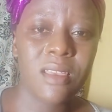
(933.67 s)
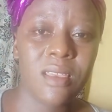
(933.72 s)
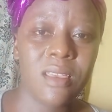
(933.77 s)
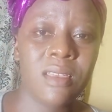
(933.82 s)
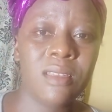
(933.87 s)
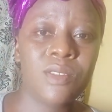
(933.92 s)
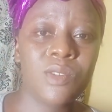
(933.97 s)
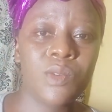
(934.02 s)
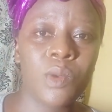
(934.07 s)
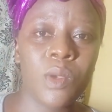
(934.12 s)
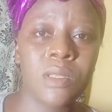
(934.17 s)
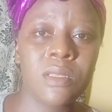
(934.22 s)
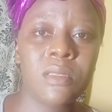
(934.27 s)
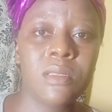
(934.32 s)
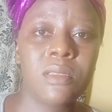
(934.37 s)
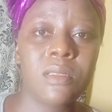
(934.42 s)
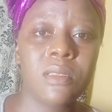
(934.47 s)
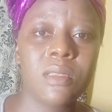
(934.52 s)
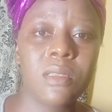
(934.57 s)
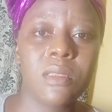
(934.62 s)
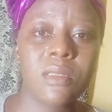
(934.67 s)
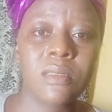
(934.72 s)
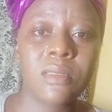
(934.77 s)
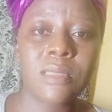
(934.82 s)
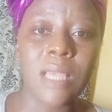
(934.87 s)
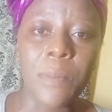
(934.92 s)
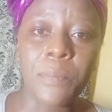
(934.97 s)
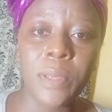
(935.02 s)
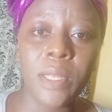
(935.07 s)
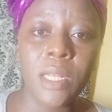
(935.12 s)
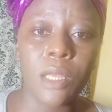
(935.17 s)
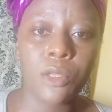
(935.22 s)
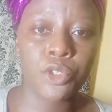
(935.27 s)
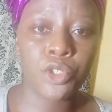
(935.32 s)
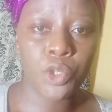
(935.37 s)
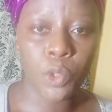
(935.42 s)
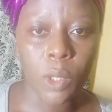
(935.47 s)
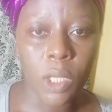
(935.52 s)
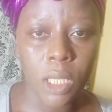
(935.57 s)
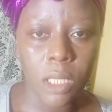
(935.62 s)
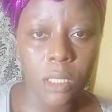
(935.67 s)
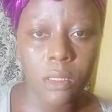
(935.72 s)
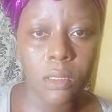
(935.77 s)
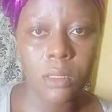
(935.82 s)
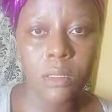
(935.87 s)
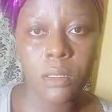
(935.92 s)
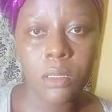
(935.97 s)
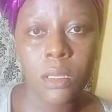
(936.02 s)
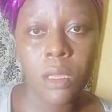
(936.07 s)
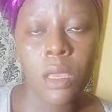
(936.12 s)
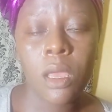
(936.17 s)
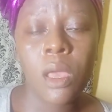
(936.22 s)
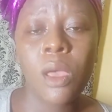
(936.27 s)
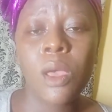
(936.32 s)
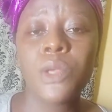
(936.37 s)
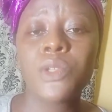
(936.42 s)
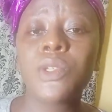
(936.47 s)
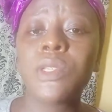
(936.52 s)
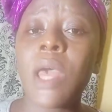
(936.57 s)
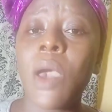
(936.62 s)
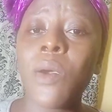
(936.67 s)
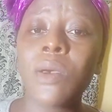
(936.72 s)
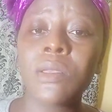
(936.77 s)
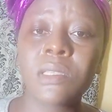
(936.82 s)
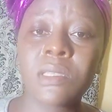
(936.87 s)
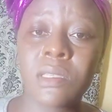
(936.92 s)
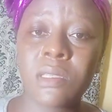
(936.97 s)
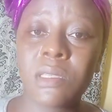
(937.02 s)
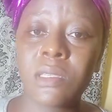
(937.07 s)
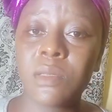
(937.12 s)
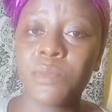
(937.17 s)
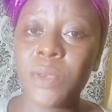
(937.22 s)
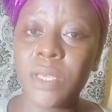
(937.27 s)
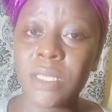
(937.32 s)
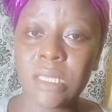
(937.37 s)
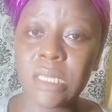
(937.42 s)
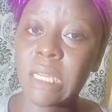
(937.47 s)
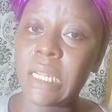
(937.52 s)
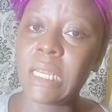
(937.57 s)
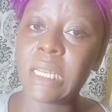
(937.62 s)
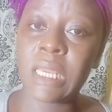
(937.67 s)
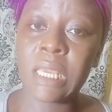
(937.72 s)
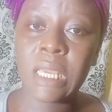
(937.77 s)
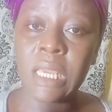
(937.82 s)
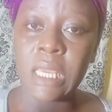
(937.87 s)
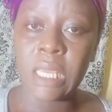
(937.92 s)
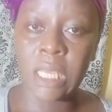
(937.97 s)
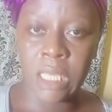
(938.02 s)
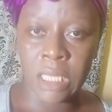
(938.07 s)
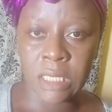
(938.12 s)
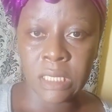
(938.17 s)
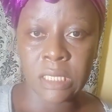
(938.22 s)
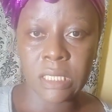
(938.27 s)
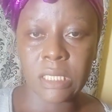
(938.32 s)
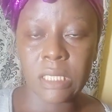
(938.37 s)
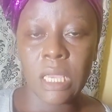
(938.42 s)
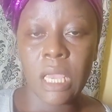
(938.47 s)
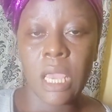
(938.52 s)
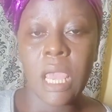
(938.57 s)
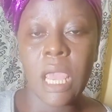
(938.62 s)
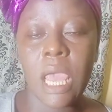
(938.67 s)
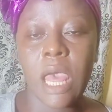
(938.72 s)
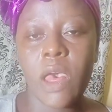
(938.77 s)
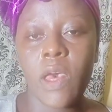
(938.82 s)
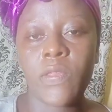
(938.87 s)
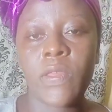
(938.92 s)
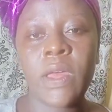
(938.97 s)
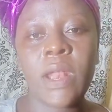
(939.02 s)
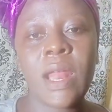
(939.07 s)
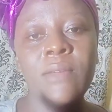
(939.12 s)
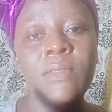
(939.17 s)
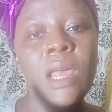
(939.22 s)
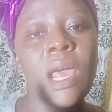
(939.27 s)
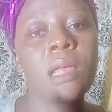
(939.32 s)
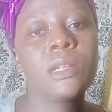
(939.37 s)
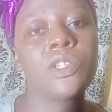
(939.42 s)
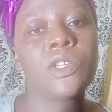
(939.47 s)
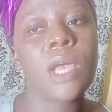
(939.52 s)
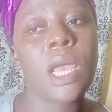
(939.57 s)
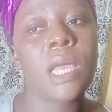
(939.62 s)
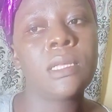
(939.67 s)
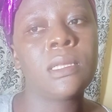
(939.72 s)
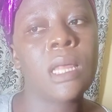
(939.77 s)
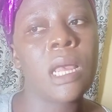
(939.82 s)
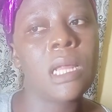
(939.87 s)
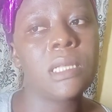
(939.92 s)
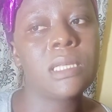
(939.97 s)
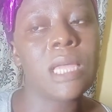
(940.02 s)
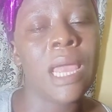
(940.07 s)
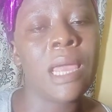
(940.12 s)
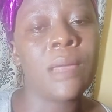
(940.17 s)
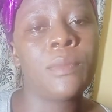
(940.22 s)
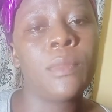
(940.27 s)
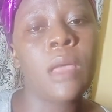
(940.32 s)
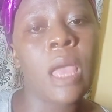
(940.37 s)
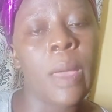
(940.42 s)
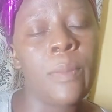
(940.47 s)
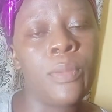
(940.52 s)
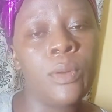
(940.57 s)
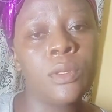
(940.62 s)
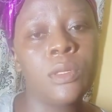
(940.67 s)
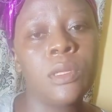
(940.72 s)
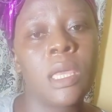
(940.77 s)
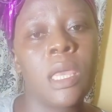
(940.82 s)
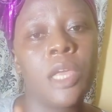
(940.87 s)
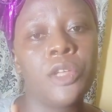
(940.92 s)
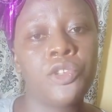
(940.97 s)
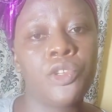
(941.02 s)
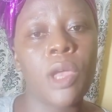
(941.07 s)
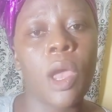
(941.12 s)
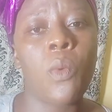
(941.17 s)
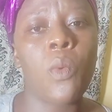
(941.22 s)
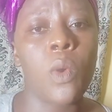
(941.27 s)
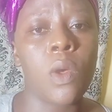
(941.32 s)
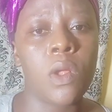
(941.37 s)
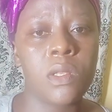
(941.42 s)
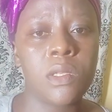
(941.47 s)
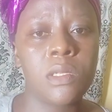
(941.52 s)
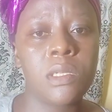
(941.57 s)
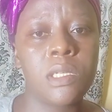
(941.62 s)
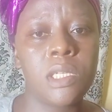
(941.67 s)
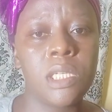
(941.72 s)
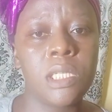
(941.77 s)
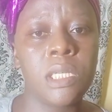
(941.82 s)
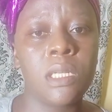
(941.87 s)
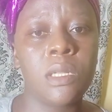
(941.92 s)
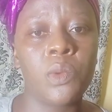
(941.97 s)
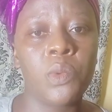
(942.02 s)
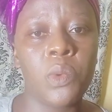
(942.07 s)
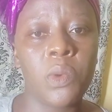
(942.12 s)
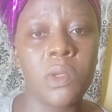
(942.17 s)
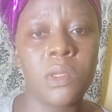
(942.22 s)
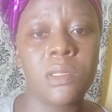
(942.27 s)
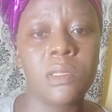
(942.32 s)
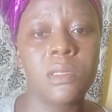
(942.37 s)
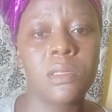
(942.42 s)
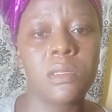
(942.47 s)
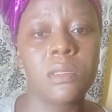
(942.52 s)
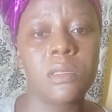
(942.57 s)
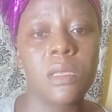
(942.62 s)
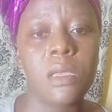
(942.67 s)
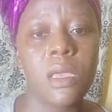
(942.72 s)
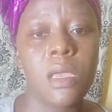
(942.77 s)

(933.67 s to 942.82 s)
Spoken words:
It was sapping and choking. So that was basically it. Then after I tried that, I booked the caterer once. She did it once.